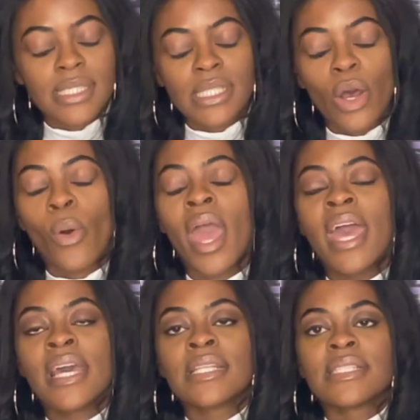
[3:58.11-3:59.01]
So
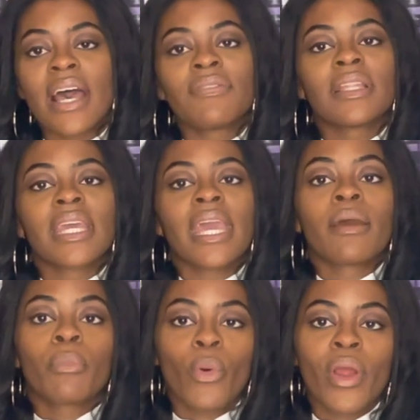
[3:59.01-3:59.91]
definitely
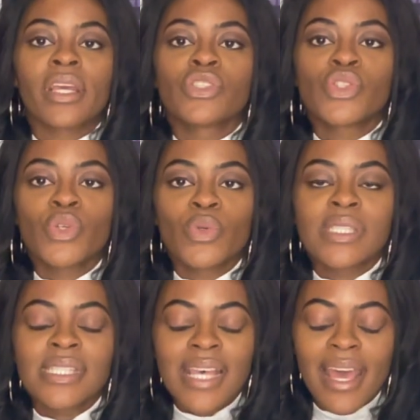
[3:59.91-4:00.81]
important to
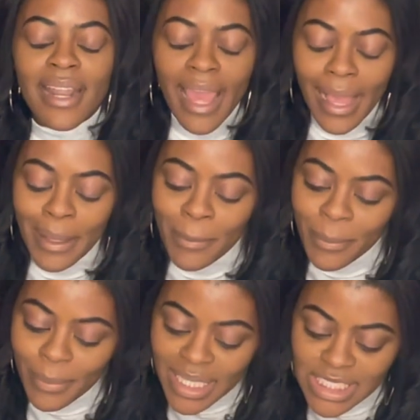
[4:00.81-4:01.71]
set a
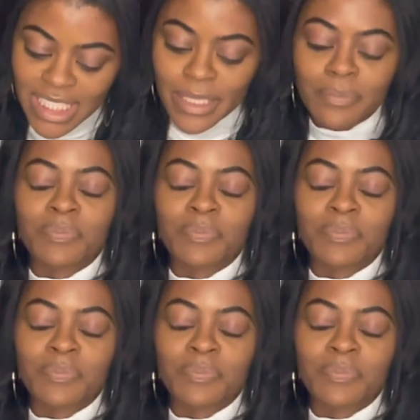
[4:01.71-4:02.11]
budget.